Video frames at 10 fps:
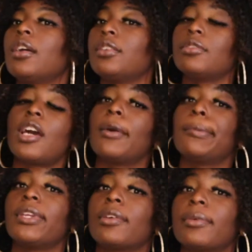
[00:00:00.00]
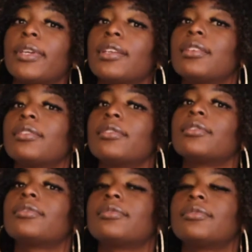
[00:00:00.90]
You know what we're doing.
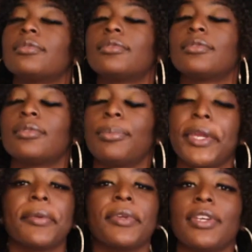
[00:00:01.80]
Period.